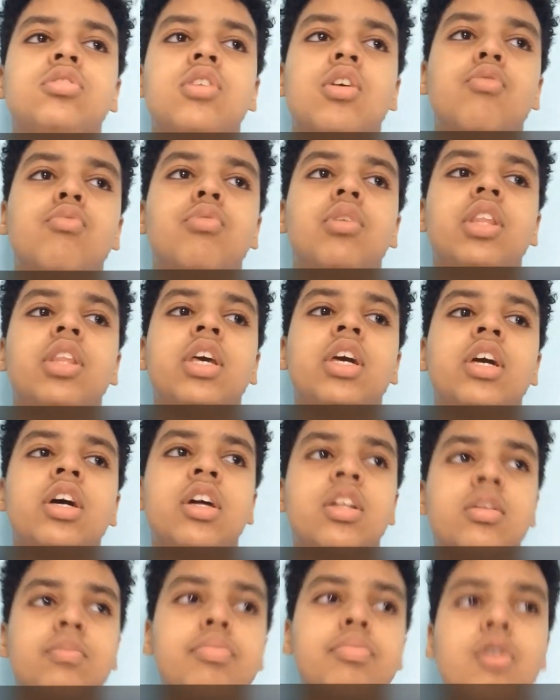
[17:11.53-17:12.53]
a really
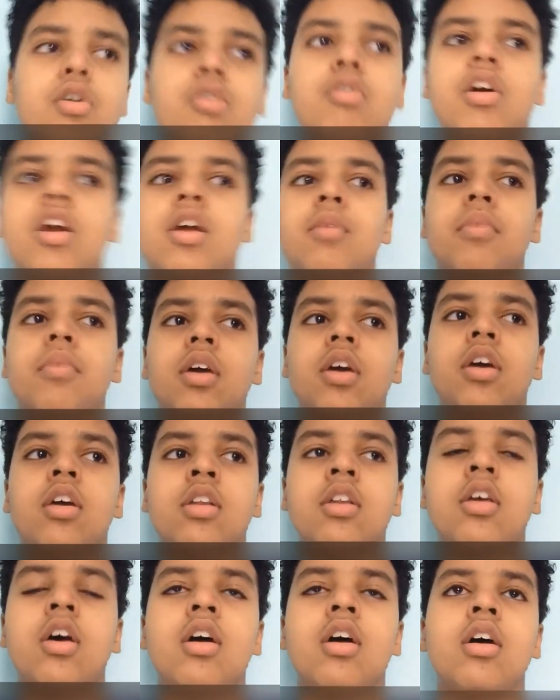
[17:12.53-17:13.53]
good program,
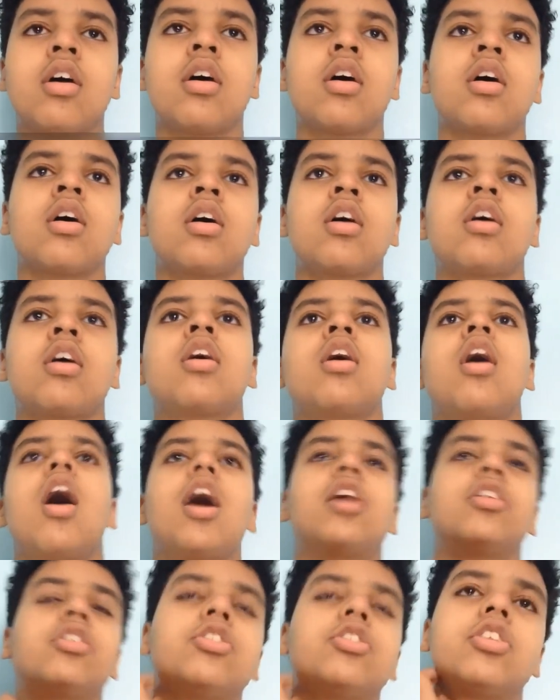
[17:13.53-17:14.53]
and
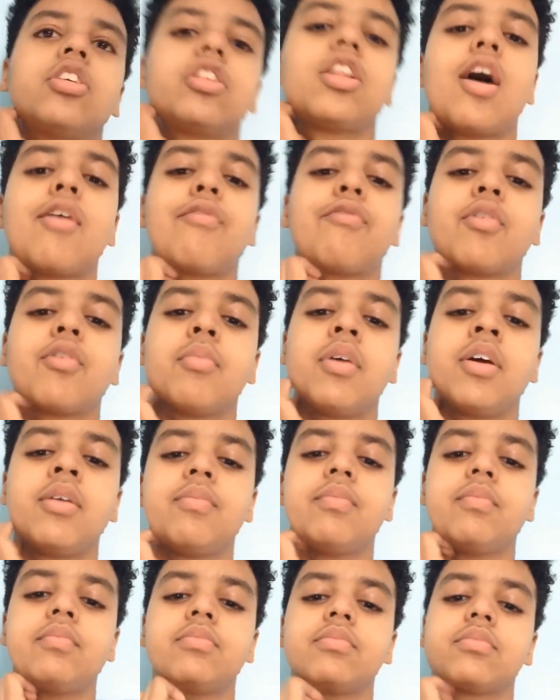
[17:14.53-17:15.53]
I learned a lot from
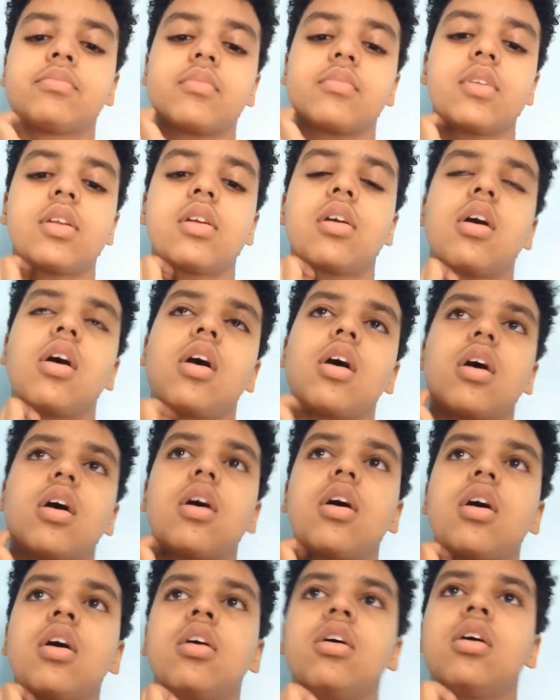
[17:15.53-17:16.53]
it.
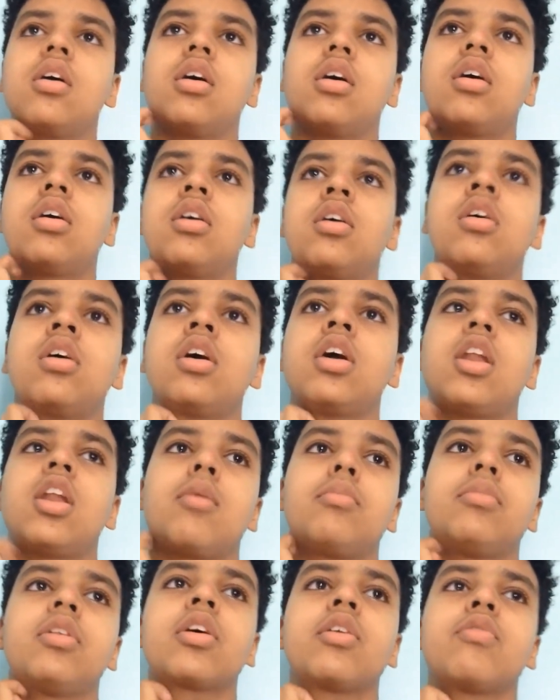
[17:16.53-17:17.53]
And
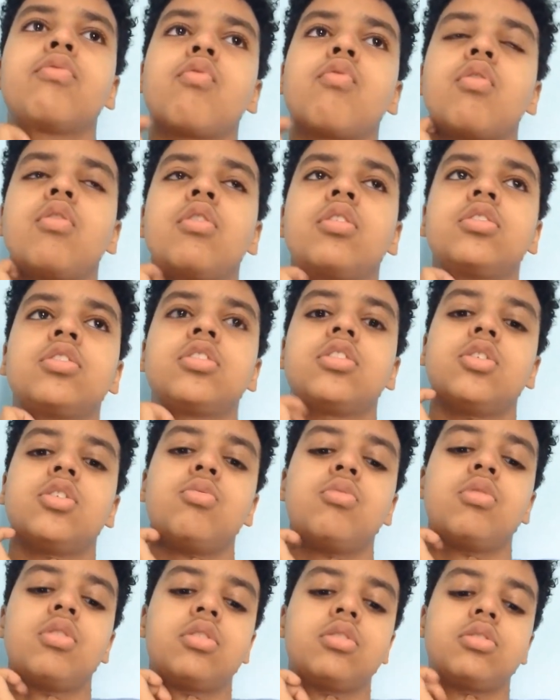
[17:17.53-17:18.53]
I'm looking forward to
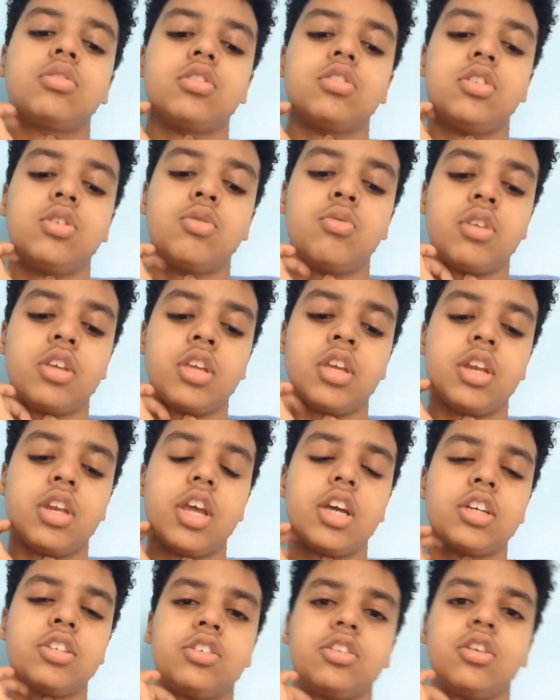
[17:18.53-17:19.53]
doing it
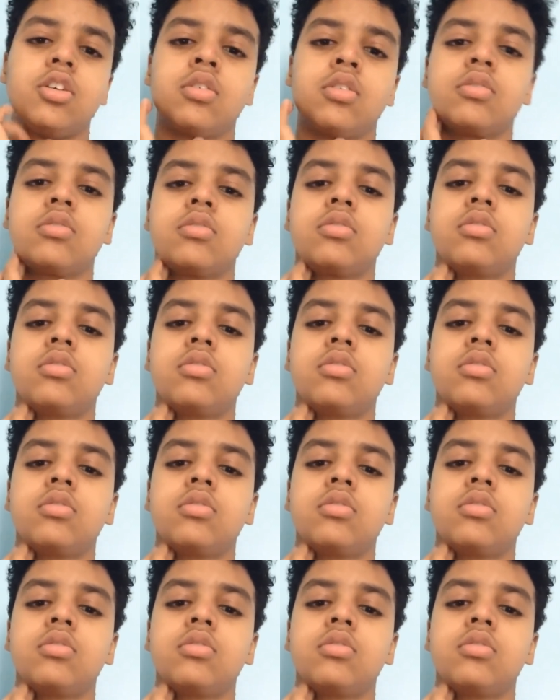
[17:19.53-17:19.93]
next year.